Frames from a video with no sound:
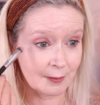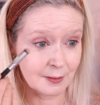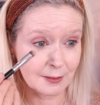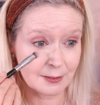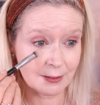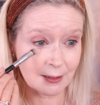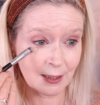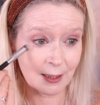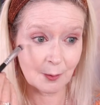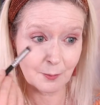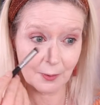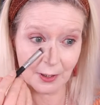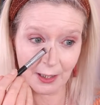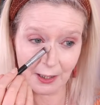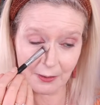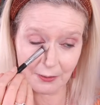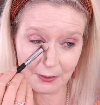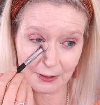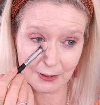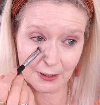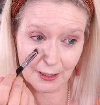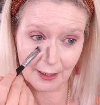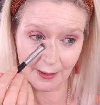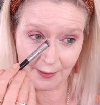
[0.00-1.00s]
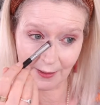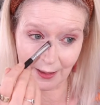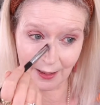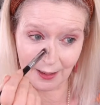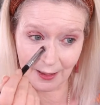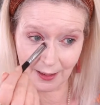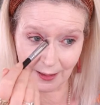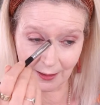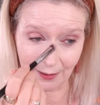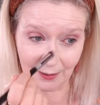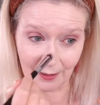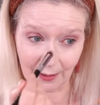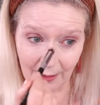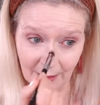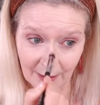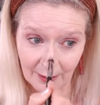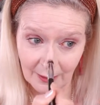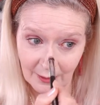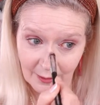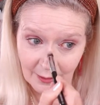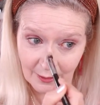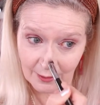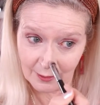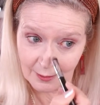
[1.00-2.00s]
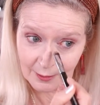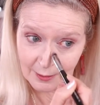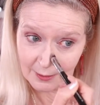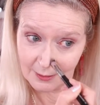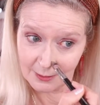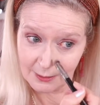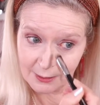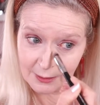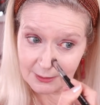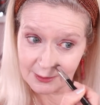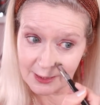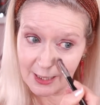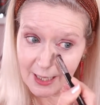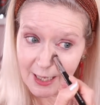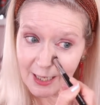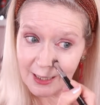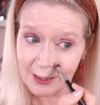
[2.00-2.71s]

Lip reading: Is anyone else like that? Like, just get